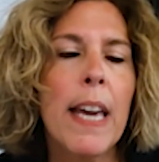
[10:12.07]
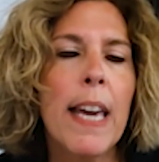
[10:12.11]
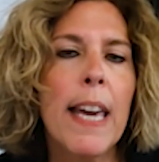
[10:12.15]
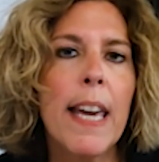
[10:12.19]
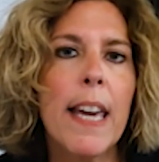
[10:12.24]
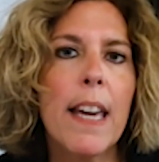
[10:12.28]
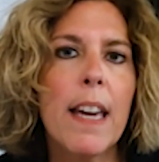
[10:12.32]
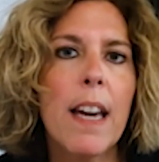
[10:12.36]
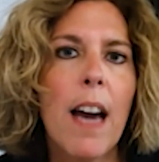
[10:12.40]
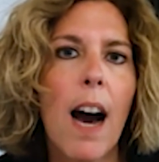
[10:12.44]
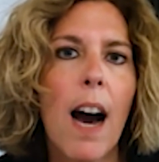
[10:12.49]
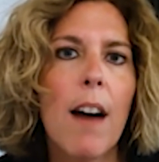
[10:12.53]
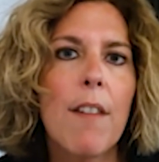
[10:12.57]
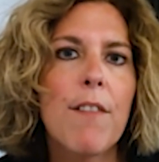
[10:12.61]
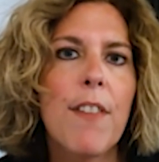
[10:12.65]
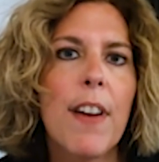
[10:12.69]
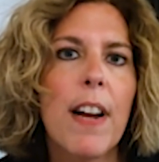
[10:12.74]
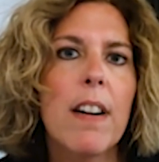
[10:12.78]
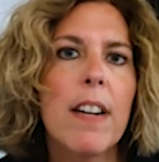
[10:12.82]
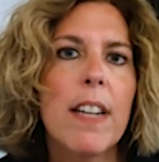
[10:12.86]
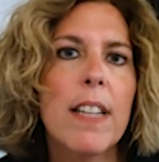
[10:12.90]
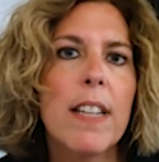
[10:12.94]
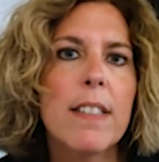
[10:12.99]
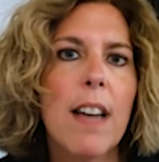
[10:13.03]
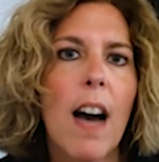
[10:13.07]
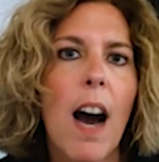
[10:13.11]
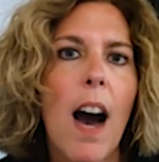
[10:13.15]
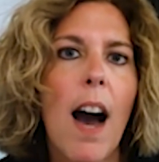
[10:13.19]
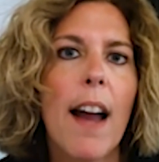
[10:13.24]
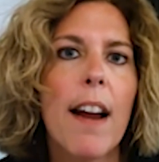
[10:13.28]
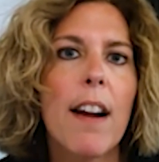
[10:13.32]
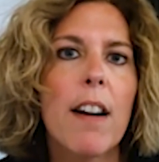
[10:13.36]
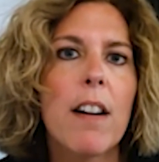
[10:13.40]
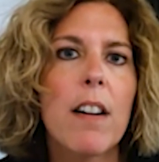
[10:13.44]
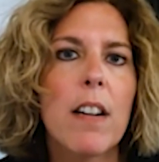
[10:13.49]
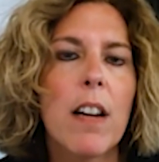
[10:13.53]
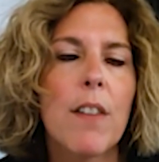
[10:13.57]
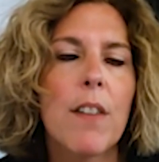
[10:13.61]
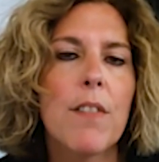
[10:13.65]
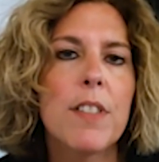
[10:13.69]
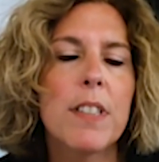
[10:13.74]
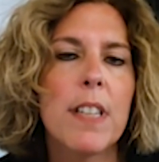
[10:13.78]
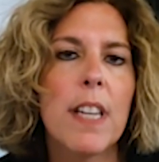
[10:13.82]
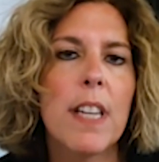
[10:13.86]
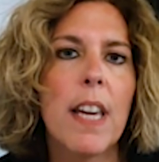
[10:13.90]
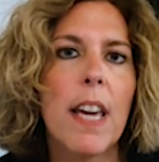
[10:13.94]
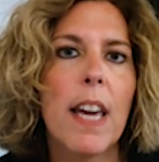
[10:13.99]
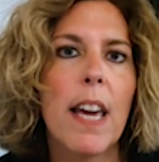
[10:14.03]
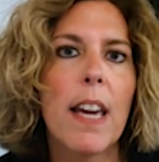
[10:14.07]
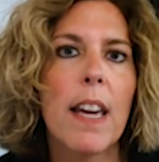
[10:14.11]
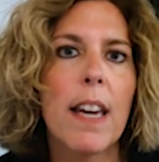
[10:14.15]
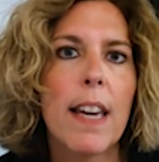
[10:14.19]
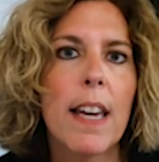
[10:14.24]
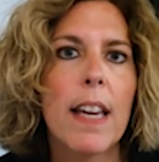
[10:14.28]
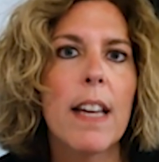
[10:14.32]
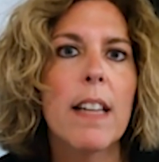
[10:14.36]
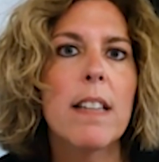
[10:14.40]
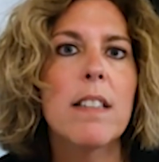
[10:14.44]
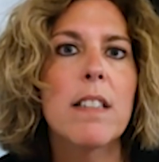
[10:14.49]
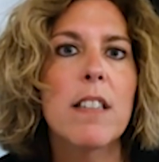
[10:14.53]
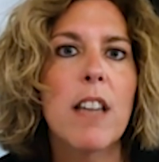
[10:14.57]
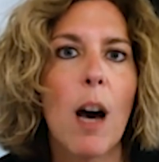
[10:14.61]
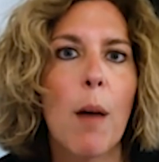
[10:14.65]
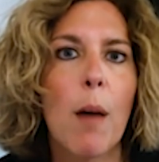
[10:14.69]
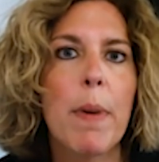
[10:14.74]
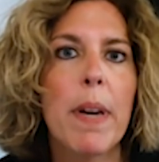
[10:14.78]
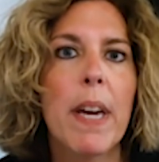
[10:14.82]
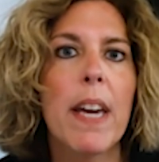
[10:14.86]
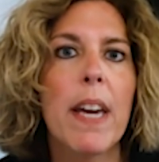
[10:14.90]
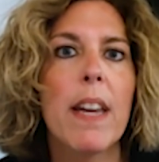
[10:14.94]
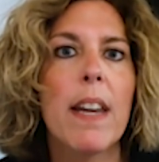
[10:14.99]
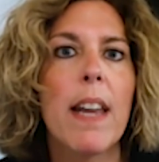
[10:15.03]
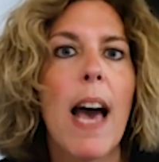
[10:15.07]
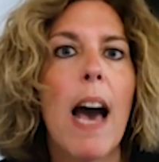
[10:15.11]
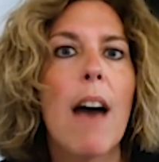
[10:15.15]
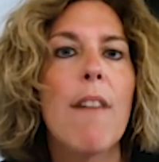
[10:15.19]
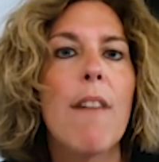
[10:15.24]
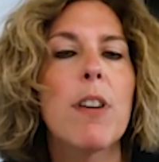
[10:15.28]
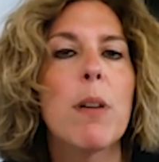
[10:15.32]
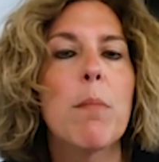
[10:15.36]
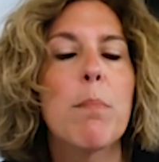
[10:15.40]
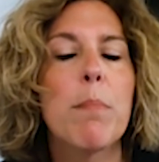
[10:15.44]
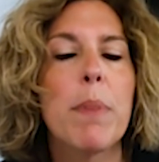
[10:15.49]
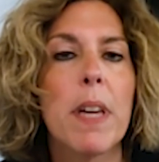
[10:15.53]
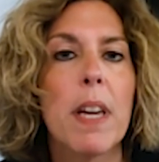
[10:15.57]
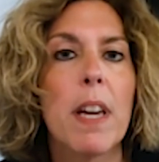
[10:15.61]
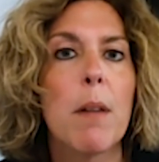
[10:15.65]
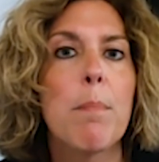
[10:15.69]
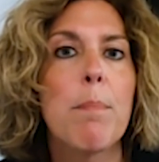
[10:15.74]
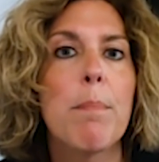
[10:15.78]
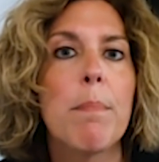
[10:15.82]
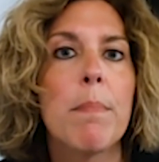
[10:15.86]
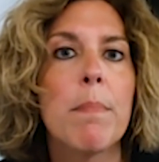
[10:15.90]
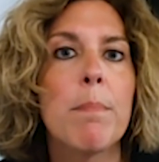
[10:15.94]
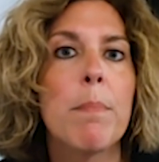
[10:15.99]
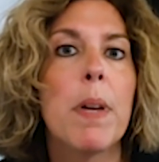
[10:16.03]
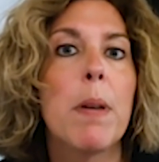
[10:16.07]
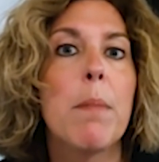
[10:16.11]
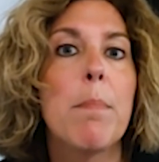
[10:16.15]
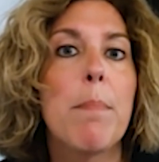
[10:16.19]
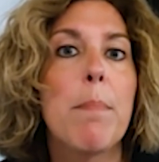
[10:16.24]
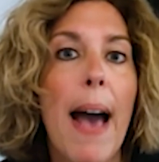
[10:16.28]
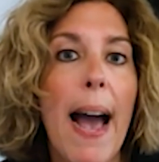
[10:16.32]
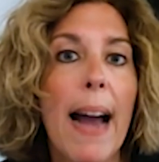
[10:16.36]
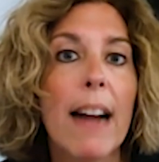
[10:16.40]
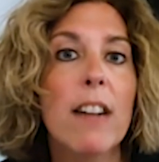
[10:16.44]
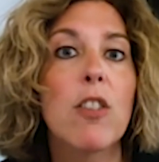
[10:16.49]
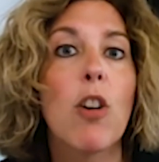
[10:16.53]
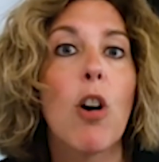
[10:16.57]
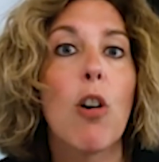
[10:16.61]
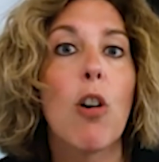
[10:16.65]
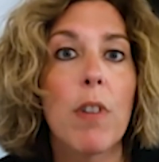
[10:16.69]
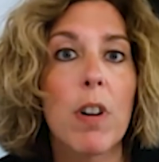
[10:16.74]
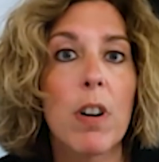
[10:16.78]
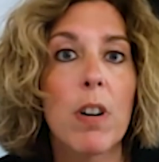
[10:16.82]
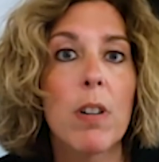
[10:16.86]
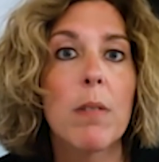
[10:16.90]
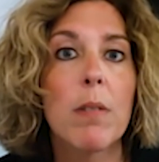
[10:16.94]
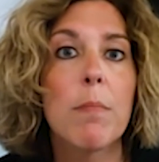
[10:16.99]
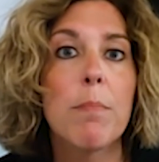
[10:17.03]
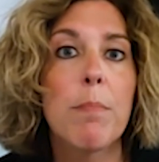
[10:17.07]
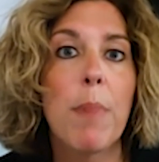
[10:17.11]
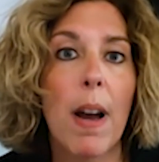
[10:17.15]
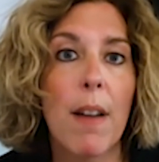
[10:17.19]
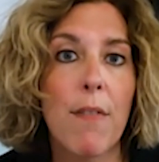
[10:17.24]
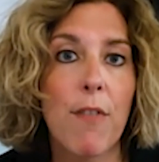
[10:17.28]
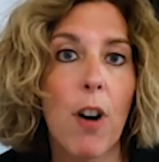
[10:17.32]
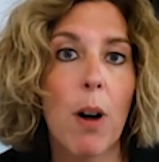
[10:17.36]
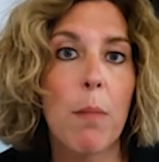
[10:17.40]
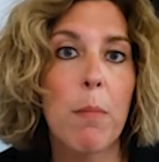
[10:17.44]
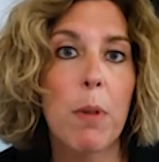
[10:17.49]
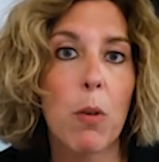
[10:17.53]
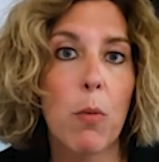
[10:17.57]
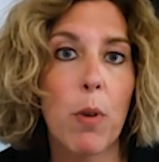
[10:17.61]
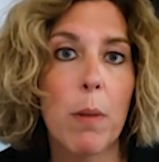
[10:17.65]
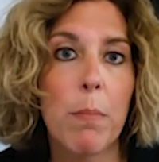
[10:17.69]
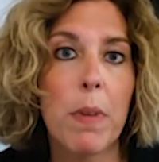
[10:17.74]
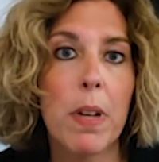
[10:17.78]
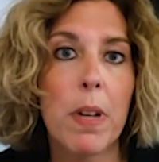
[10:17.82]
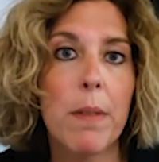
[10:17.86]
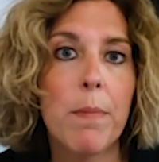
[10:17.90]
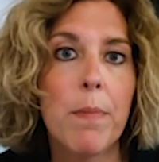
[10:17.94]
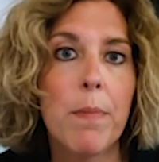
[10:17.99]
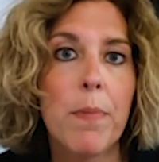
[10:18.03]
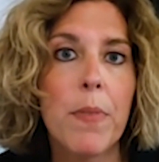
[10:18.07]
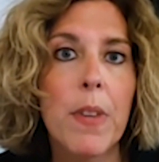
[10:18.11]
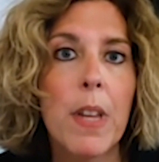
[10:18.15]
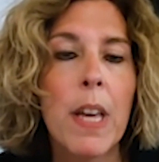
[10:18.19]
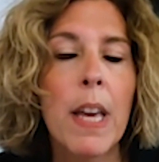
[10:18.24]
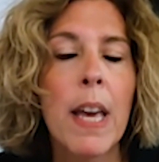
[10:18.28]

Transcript: he got very tired of seeing kids coming in having been backed over by farm equipment.